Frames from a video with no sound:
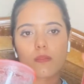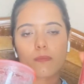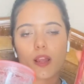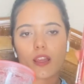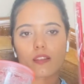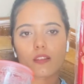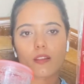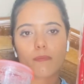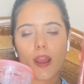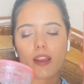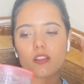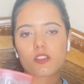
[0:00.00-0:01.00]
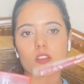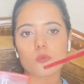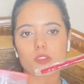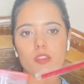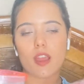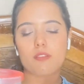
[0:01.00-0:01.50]
plastic packaging,
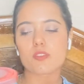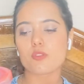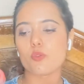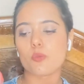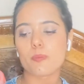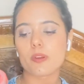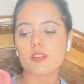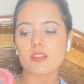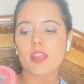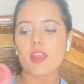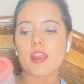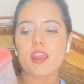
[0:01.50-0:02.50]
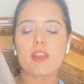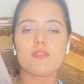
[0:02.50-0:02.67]
which I haven't opened. And